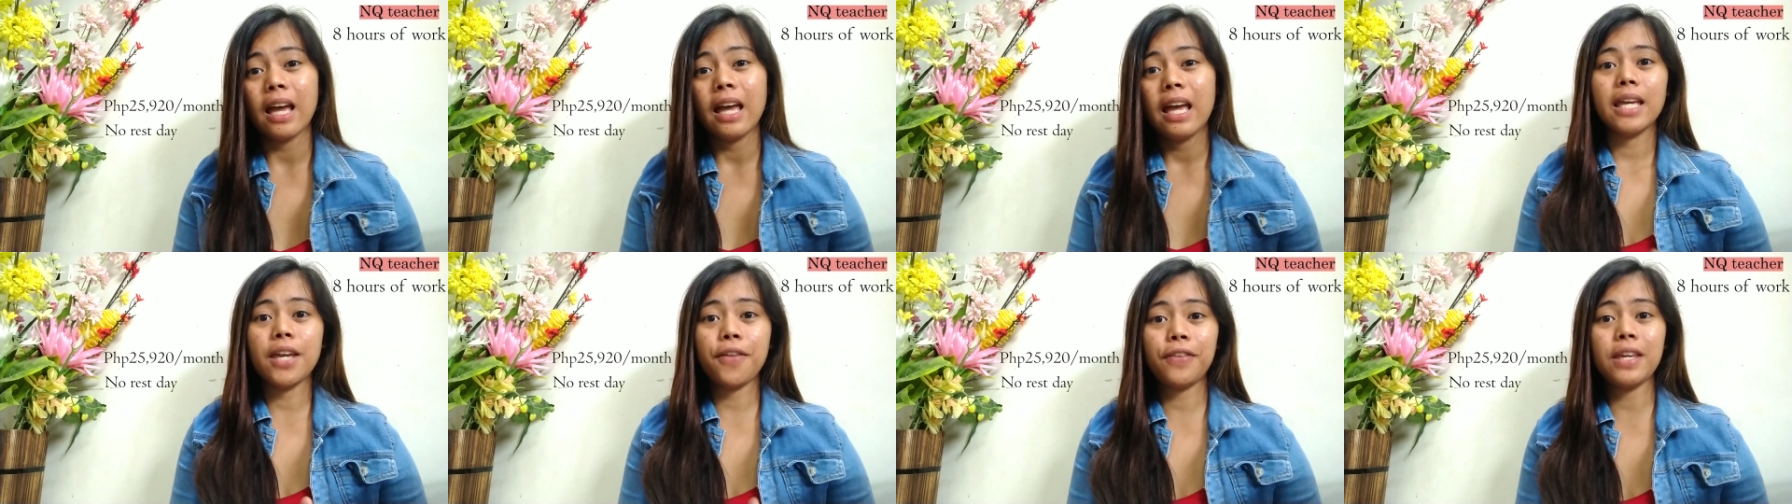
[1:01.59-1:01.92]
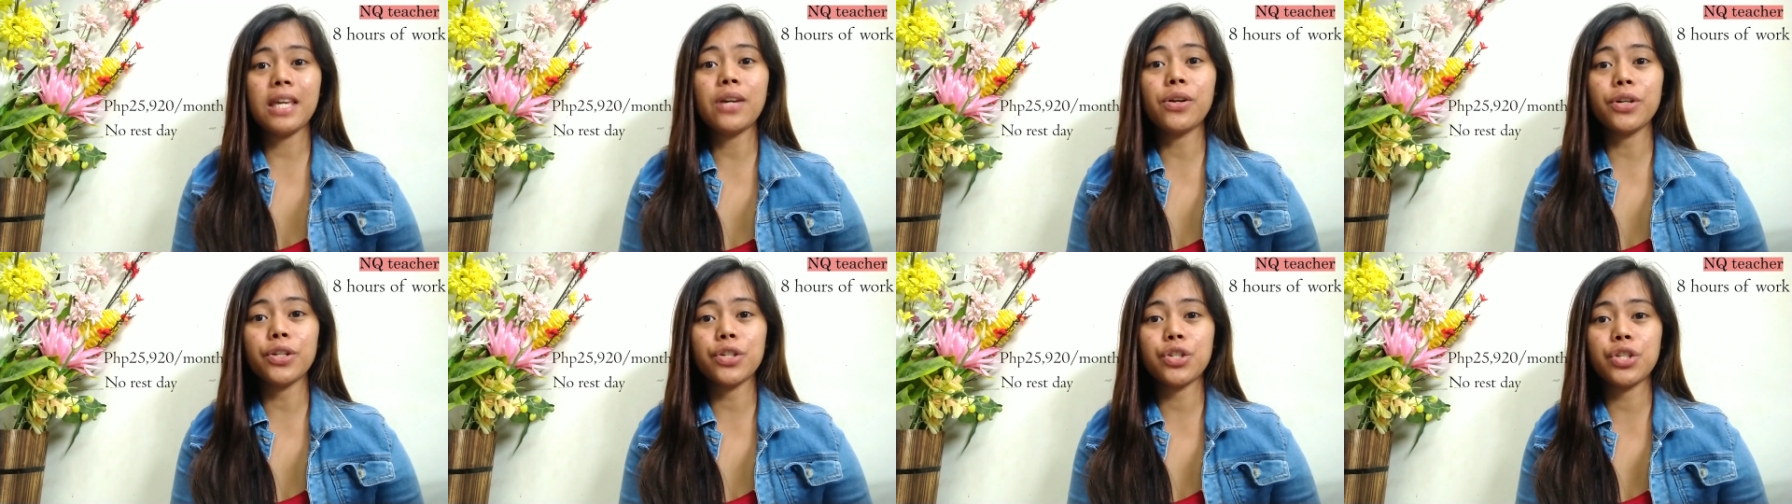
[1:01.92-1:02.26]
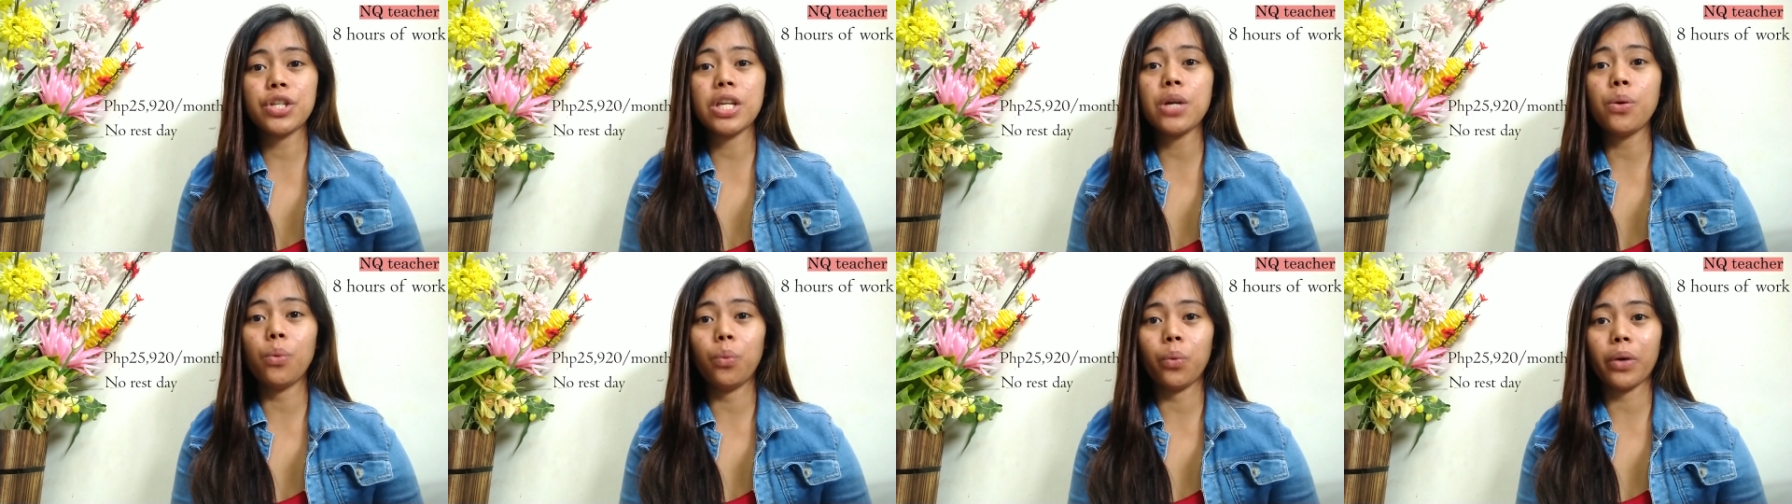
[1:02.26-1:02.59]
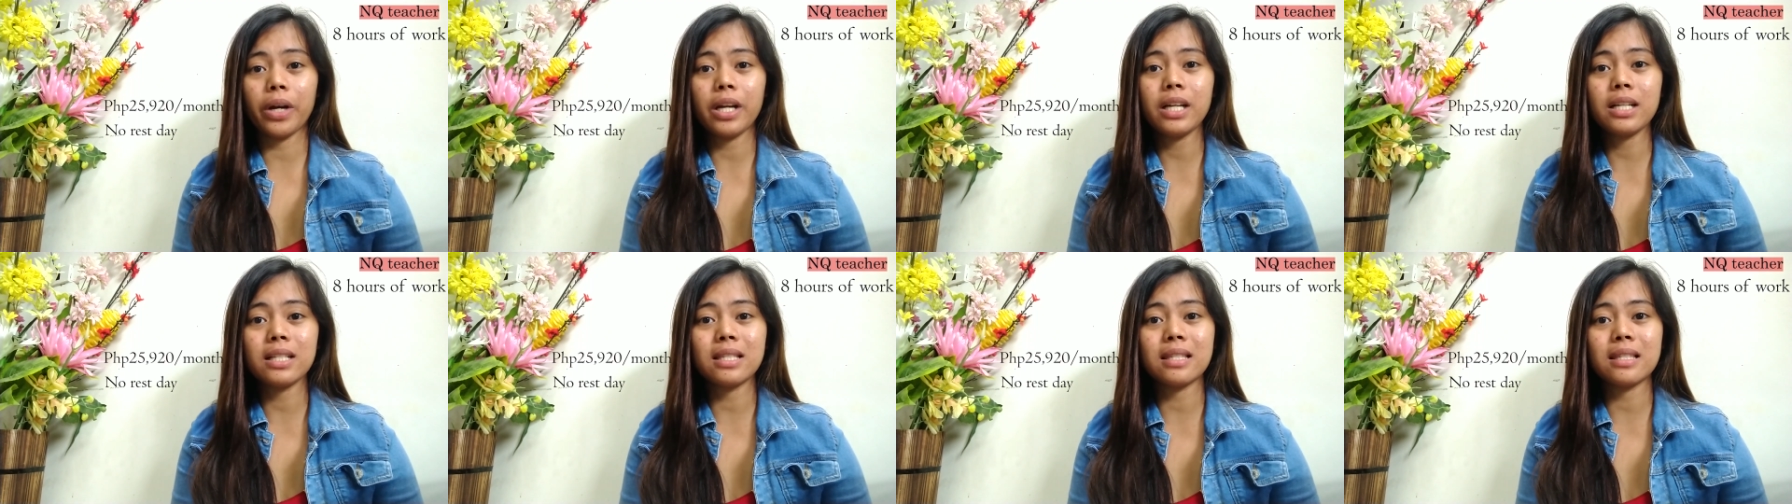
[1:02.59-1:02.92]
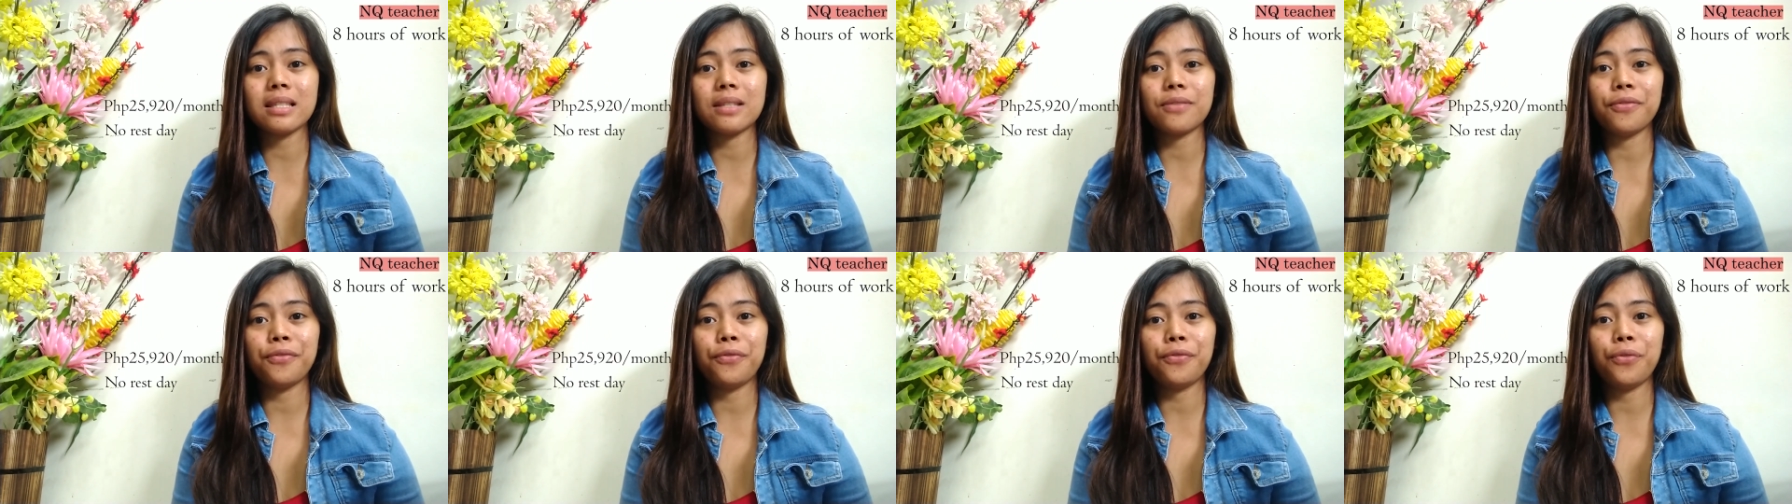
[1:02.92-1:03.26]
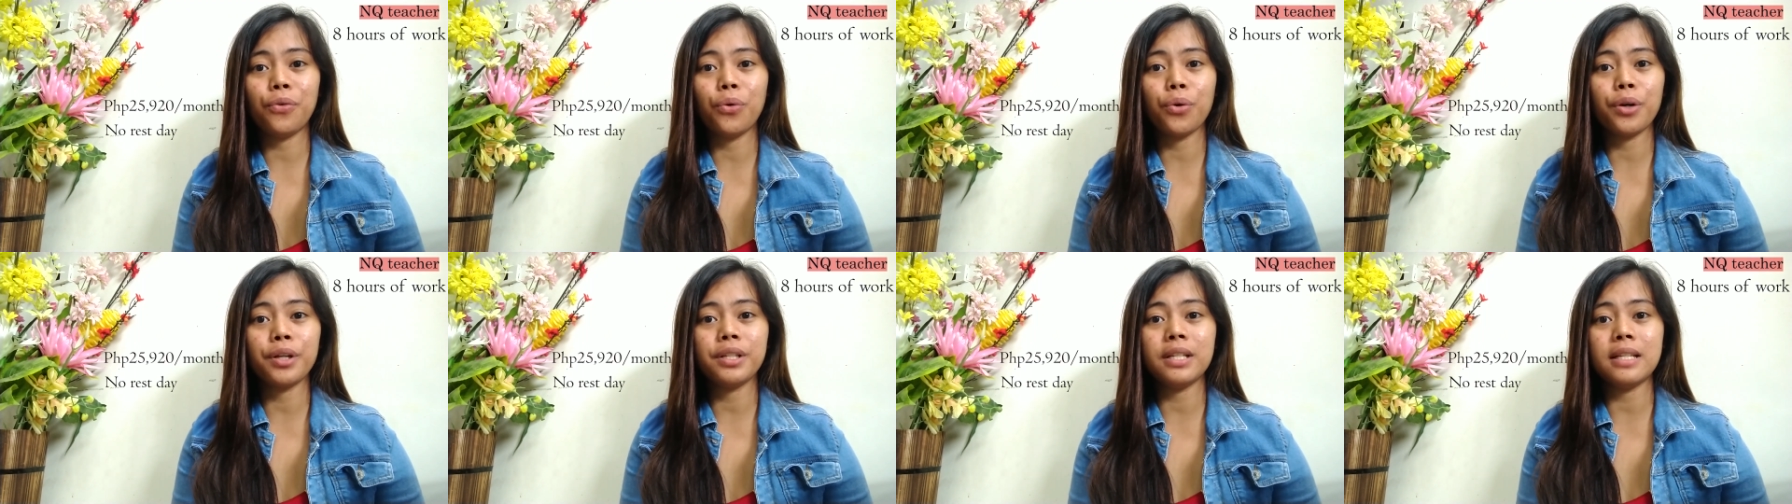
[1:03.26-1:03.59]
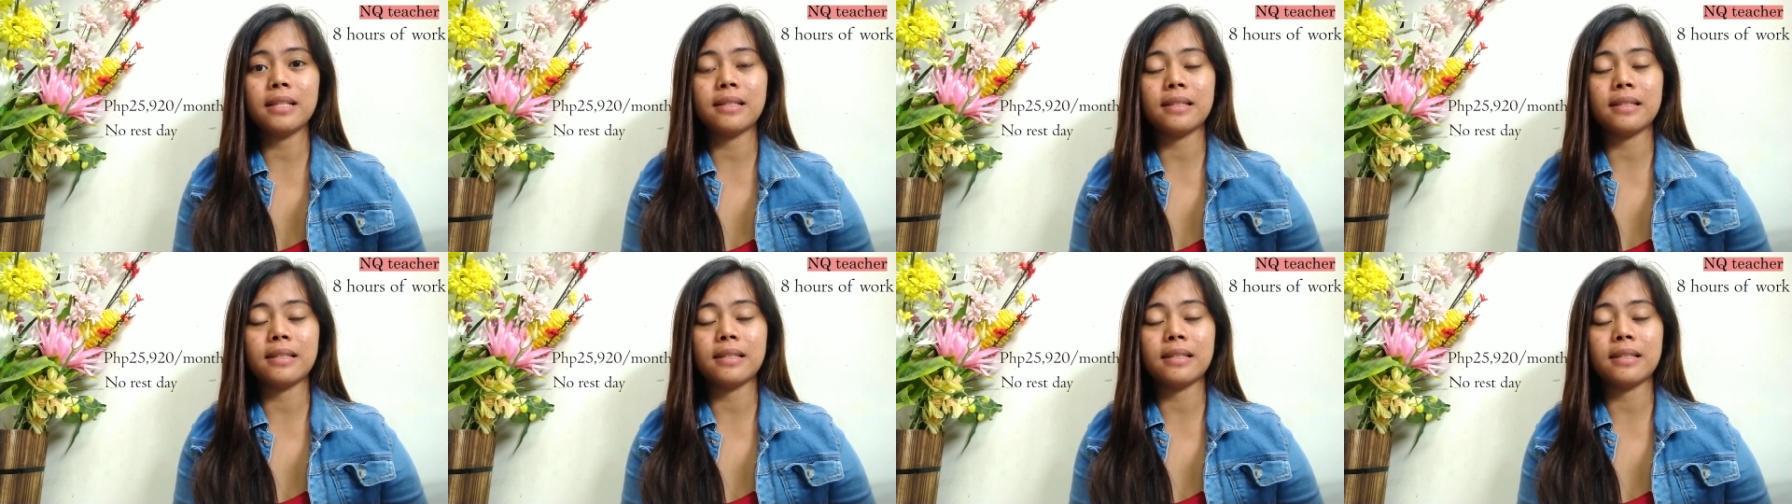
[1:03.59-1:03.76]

if he or she works for the